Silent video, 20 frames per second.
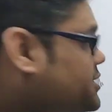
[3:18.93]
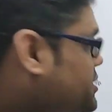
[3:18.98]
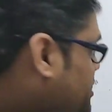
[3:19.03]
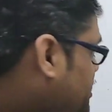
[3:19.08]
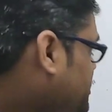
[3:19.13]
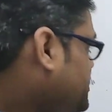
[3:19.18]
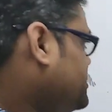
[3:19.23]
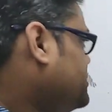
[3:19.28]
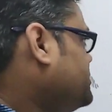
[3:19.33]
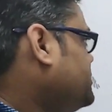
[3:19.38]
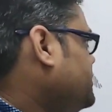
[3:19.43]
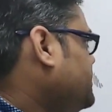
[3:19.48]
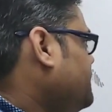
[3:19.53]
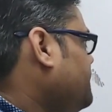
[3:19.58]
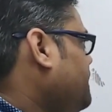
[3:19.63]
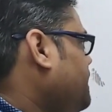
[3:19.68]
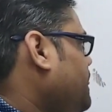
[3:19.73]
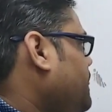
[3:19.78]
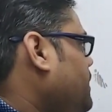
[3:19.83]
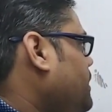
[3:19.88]
discuss,
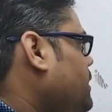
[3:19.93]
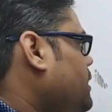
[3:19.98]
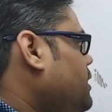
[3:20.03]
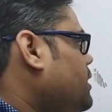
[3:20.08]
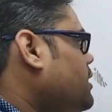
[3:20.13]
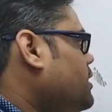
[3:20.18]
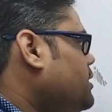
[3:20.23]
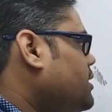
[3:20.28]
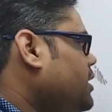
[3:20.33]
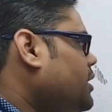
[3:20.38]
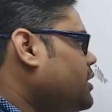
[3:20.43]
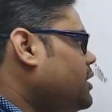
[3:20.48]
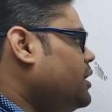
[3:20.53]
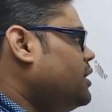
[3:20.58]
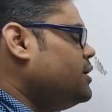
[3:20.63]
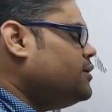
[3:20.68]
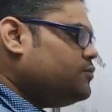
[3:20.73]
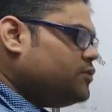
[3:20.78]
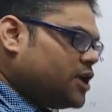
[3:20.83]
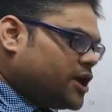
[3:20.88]

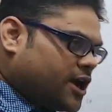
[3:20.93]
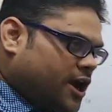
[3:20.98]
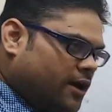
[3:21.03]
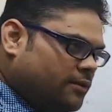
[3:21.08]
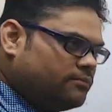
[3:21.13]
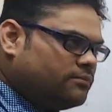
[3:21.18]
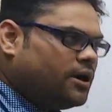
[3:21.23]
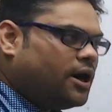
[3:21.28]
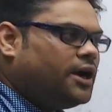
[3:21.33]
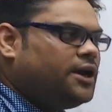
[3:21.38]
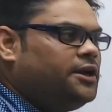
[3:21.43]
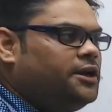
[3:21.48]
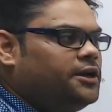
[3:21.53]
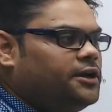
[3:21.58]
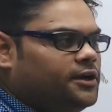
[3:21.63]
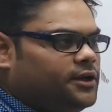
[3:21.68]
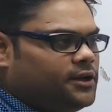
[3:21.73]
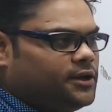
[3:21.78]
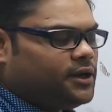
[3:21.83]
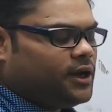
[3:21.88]
they come
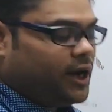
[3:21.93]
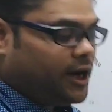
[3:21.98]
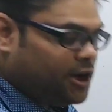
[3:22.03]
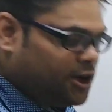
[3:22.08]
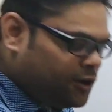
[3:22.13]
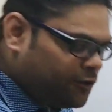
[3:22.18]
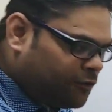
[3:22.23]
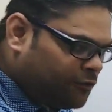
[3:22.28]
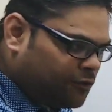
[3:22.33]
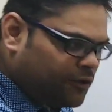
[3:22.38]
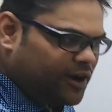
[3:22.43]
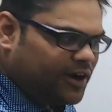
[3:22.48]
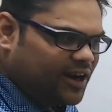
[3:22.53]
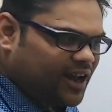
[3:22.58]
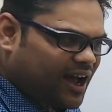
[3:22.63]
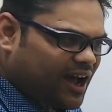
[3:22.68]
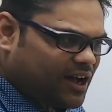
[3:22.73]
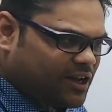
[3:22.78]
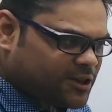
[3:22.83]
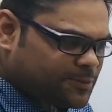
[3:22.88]
under a different